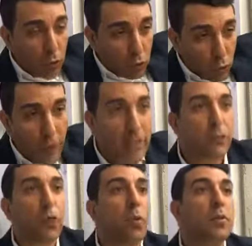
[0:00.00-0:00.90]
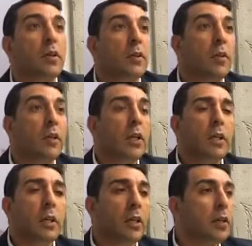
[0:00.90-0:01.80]
transforms the, uh,
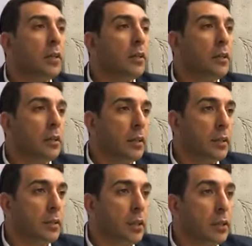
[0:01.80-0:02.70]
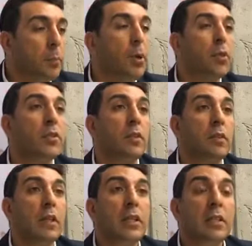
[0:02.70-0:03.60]
the, the, the person.
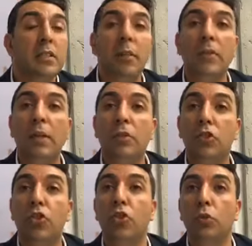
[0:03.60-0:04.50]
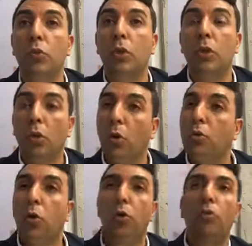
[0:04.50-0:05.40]
Sometimes a Jew goes
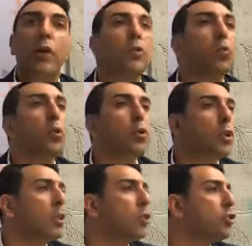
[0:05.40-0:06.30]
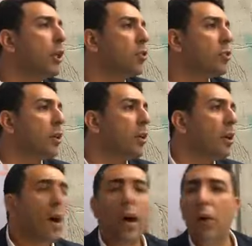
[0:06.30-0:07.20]
all around the world looking to change.
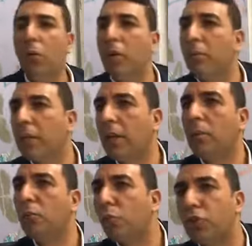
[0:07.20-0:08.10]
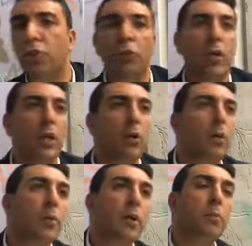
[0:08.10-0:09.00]
Ah, I want to become richer. I
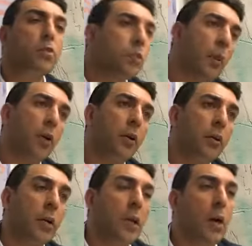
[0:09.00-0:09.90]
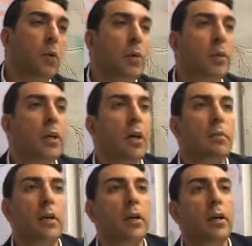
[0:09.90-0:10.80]
want to become smarter. I want to
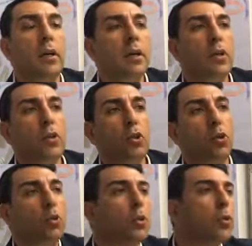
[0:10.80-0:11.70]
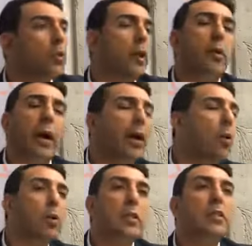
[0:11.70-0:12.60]
become uh, cooler. So, uh,
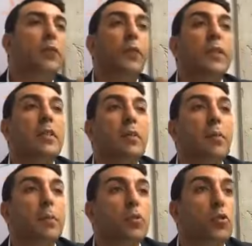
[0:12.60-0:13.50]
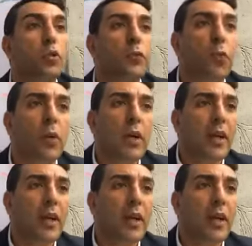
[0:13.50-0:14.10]
all these different things that people search for,